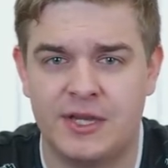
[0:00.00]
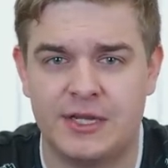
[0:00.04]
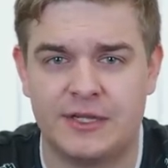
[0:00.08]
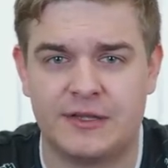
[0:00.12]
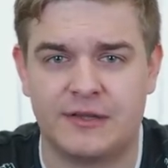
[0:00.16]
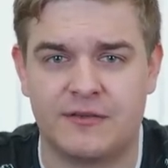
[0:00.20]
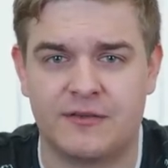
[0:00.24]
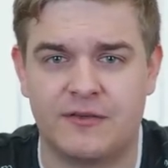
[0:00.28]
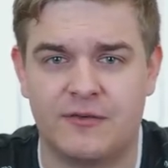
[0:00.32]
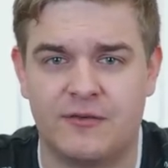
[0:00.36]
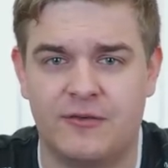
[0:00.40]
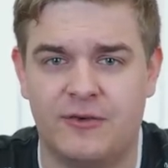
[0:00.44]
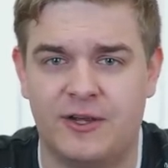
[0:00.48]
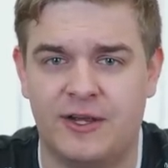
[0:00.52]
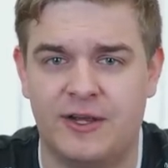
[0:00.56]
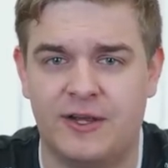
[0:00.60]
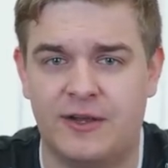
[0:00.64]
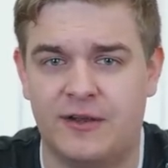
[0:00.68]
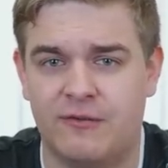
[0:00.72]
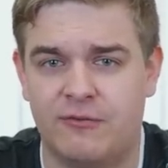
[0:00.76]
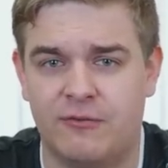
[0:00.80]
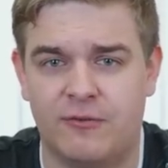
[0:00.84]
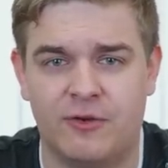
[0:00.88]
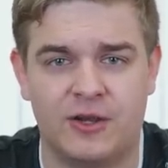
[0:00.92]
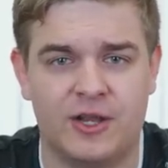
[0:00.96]
It doesn't
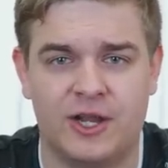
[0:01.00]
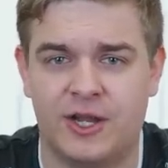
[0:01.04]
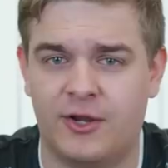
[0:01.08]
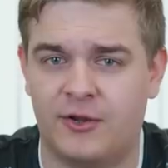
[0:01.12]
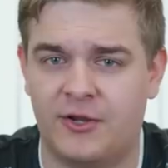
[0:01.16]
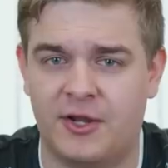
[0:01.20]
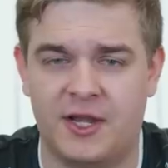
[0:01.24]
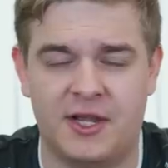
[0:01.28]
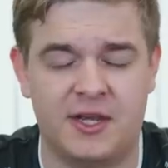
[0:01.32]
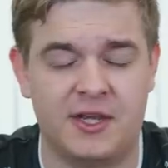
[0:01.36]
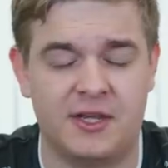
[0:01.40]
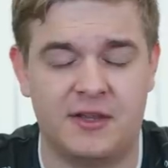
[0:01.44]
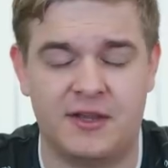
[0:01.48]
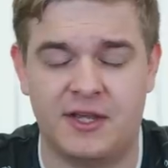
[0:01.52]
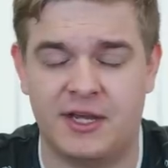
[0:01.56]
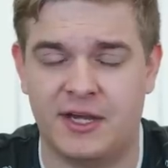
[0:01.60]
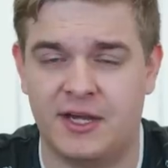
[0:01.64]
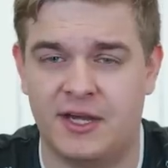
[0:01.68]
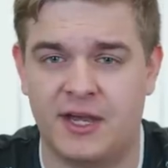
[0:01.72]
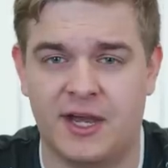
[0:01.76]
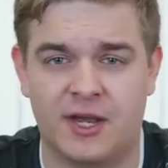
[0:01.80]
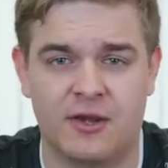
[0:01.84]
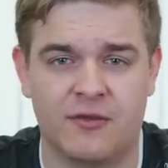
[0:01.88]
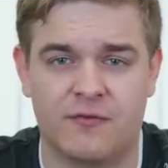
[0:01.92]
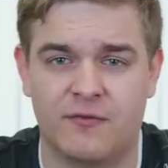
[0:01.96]
really rely on
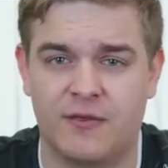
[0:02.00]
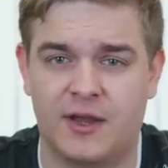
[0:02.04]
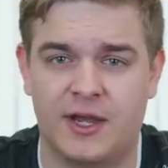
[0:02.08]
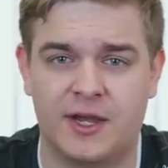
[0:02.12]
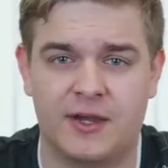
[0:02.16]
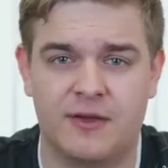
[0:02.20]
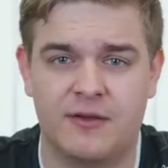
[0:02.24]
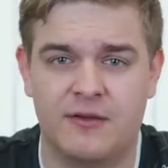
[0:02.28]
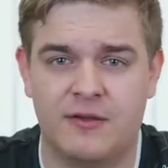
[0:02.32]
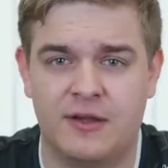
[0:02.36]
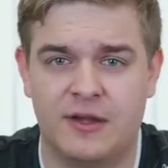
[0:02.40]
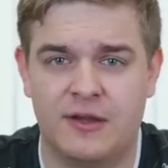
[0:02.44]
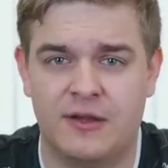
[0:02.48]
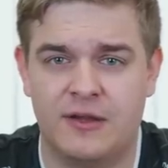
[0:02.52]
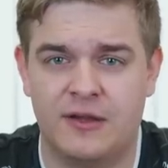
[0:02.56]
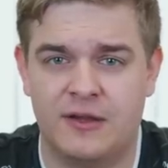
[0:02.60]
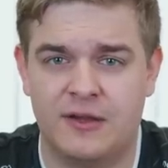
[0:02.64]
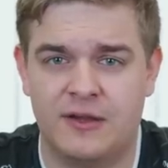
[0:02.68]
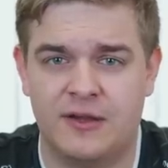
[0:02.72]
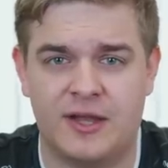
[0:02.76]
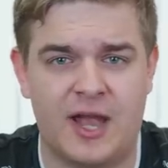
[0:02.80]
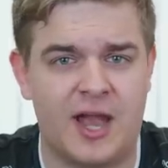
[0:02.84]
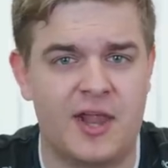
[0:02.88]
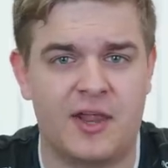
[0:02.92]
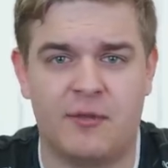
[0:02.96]
anything kind of like
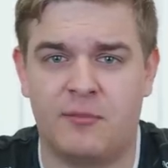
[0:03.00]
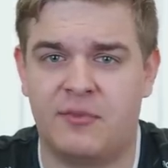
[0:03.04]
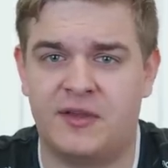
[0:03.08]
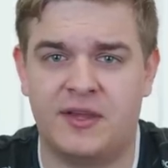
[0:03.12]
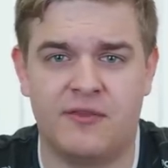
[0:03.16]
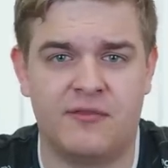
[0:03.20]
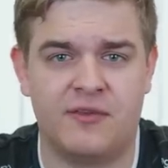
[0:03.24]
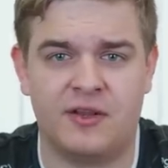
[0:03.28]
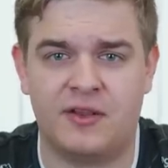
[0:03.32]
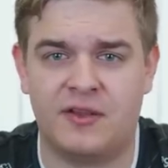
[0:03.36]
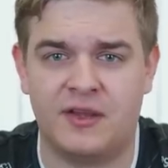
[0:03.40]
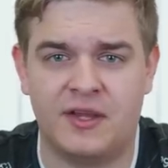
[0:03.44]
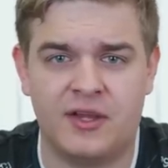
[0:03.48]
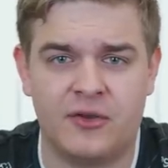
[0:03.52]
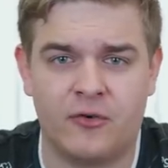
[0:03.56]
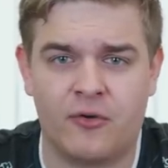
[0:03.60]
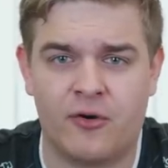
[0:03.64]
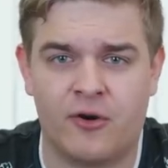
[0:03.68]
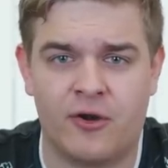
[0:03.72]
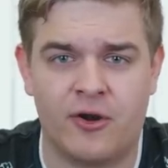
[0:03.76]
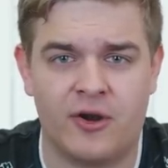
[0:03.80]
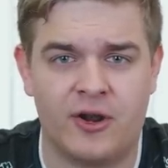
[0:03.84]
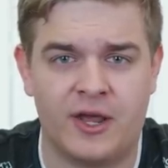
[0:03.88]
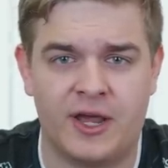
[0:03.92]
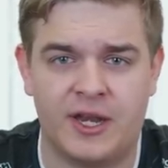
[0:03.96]
adaptivity
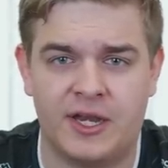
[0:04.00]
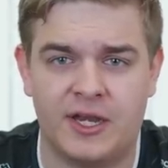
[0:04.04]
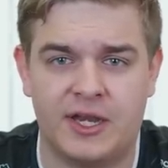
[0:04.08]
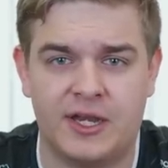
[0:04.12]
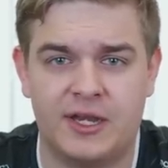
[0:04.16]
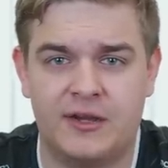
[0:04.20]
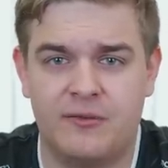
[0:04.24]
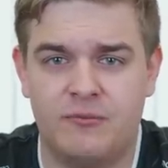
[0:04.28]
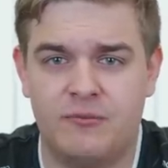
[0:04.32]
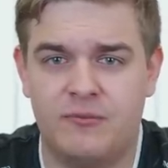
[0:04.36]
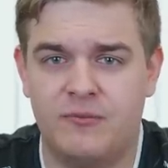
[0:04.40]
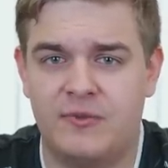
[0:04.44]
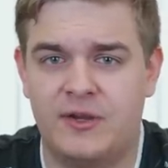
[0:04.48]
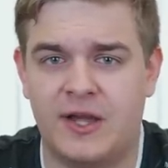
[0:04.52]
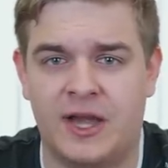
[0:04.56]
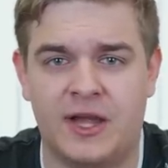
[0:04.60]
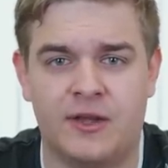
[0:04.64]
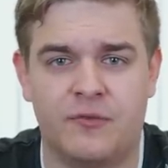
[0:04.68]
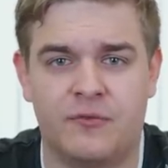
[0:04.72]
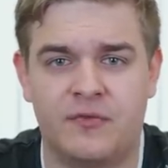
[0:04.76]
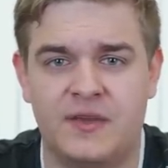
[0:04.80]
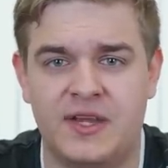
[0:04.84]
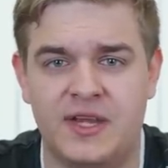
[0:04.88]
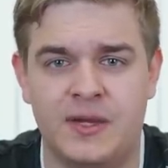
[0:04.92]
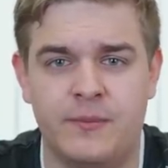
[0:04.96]
or any
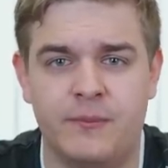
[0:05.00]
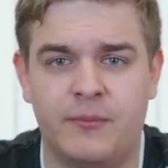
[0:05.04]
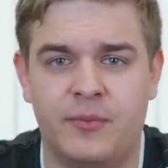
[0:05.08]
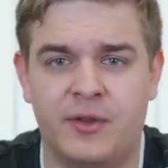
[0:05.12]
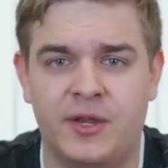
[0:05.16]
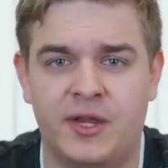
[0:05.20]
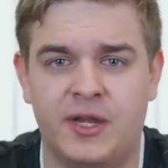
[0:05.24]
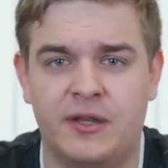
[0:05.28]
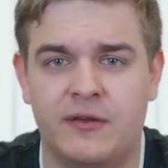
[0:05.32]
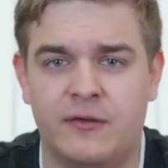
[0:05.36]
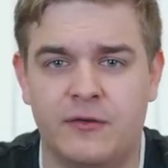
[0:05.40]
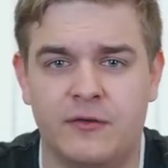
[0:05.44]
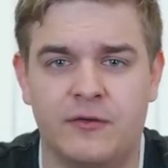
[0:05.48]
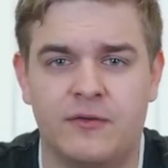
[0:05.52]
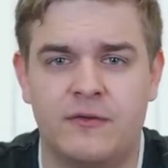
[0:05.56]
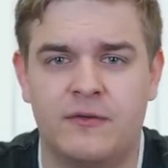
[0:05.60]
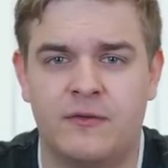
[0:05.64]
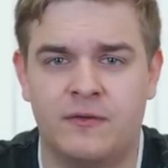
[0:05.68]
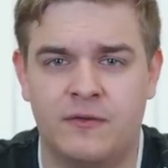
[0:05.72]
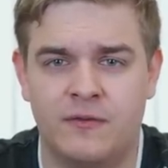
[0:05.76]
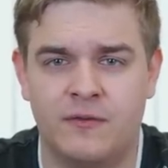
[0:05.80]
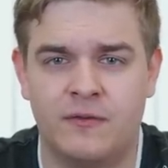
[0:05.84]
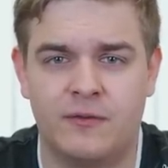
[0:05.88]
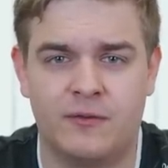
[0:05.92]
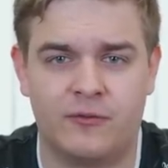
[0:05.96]
kind of team play. It just
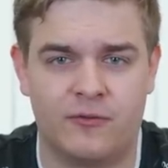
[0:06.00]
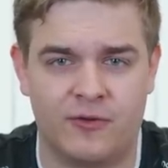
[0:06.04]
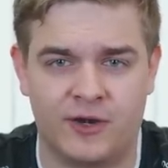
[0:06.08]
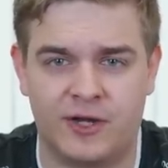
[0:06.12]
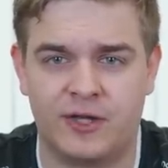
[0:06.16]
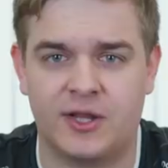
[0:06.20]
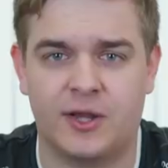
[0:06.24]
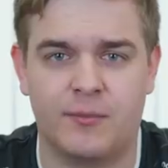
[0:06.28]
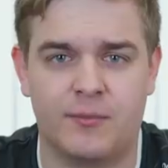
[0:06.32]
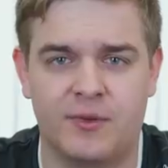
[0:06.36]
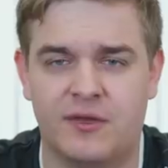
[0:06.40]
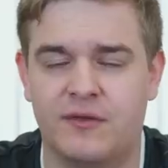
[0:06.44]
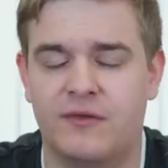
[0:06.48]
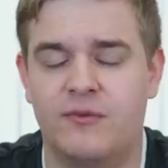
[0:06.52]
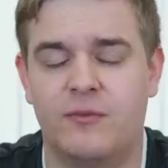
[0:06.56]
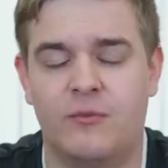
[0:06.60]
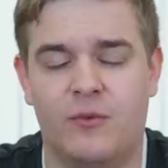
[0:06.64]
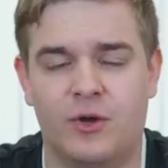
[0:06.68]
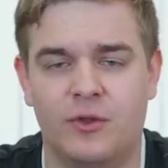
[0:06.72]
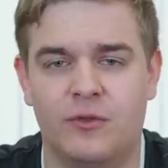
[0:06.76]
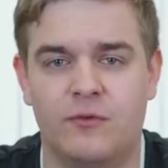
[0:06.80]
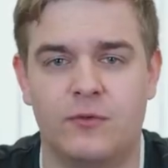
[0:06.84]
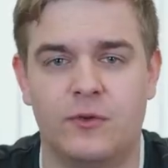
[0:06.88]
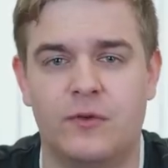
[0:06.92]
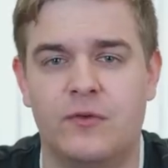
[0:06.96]
strict up is
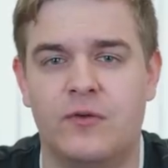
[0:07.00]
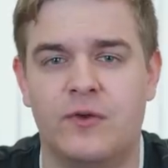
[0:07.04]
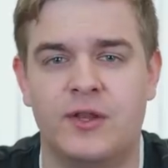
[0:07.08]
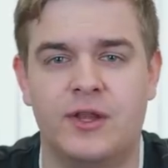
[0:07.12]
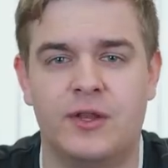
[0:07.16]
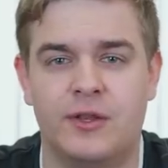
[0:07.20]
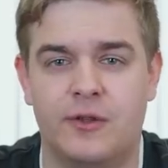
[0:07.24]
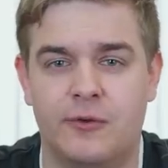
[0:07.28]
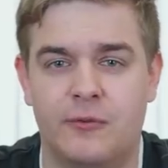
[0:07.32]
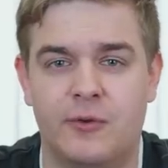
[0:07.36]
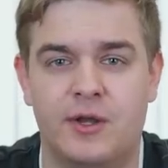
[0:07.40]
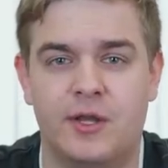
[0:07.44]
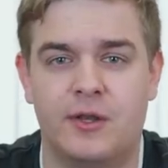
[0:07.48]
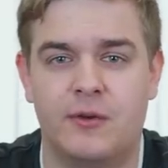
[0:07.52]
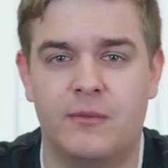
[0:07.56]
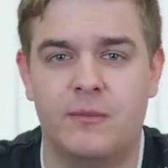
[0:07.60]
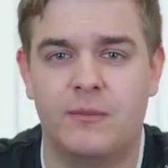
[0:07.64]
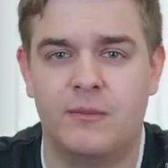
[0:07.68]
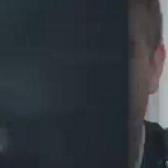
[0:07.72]
one, two, three and you win.